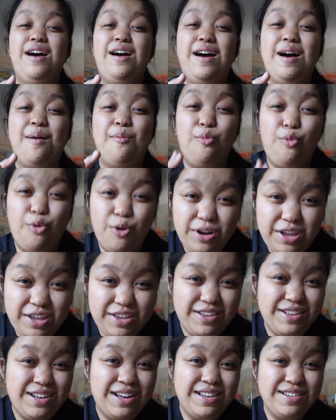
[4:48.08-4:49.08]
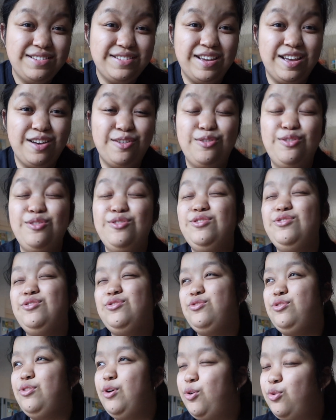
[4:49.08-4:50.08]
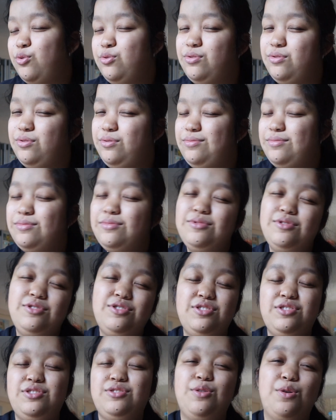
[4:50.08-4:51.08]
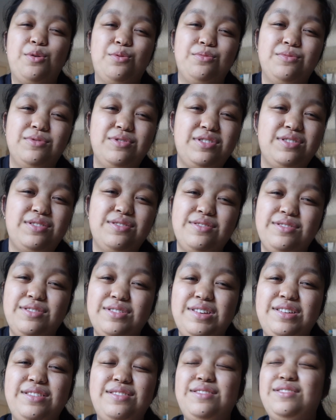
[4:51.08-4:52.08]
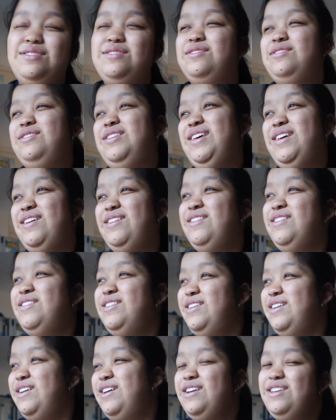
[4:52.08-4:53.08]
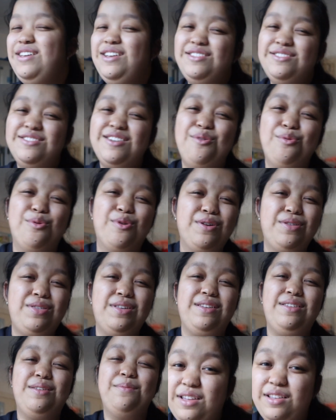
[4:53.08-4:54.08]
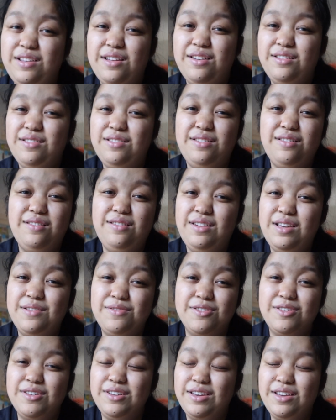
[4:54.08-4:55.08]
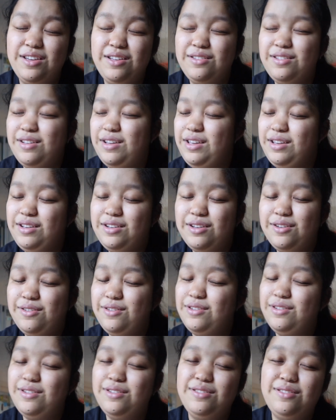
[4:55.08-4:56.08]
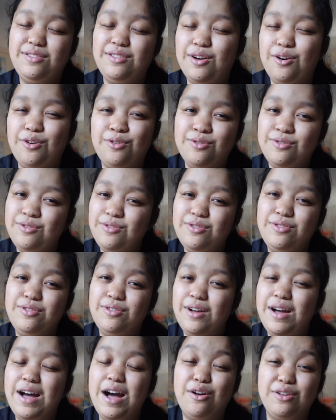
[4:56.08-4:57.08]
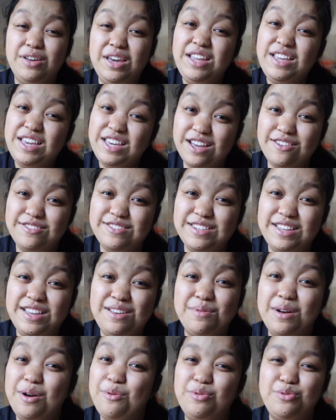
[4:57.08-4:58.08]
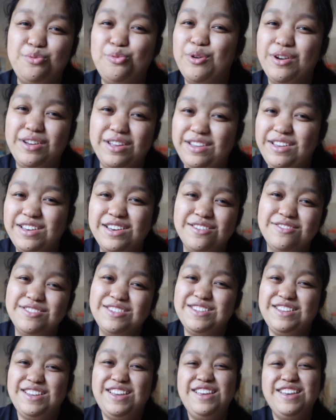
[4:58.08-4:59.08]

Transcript: I'm warning you guys now, just don't. It's not worth it. And never again. Like, no, I'll eat KFC, but I won't work in KFC.